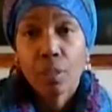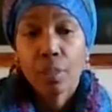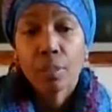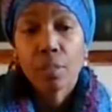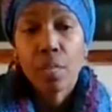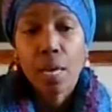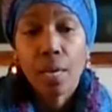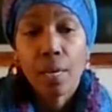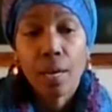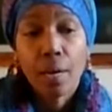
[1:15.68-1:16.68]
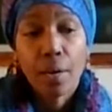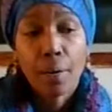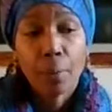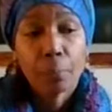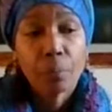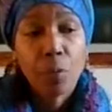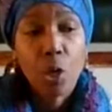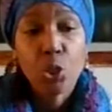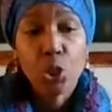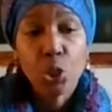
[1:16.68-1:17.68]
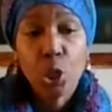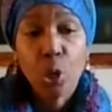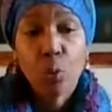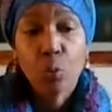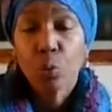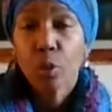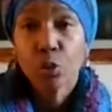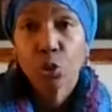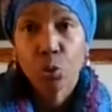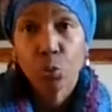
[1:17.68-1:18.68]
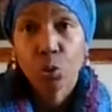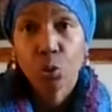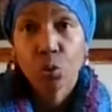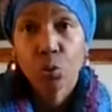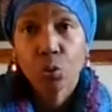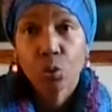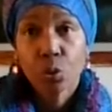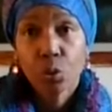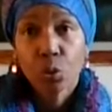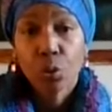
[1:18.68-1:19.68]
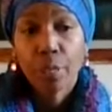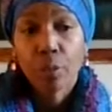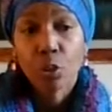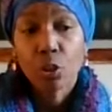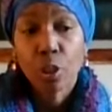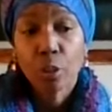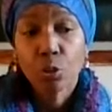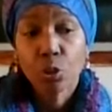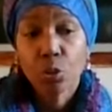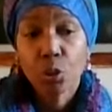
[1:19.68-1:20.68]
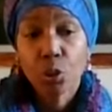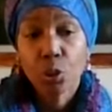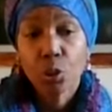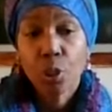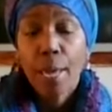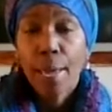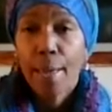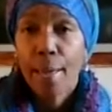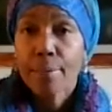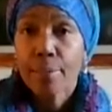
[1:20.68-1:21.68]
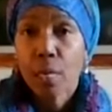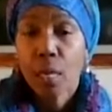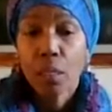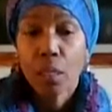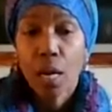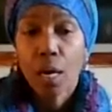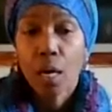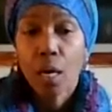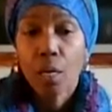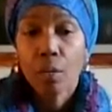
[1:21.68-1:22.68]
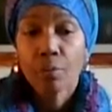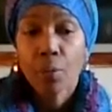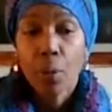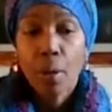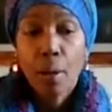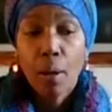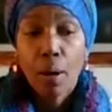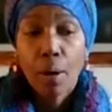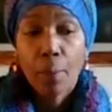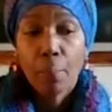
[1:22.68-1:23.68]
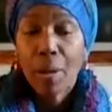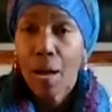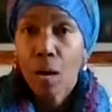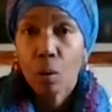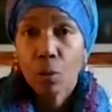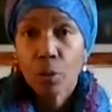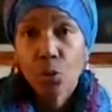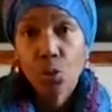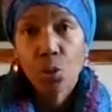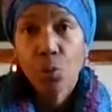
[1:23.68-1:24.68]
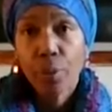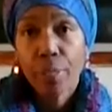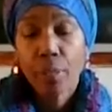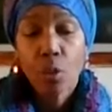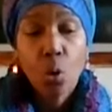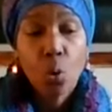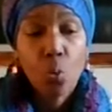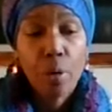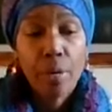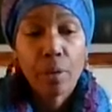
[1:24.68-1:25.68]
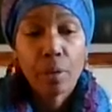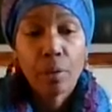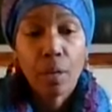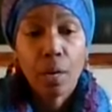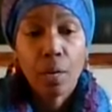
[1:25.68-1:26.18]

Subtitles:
It's a slow juicer. Now, the slow juicer has a lot of power to it, where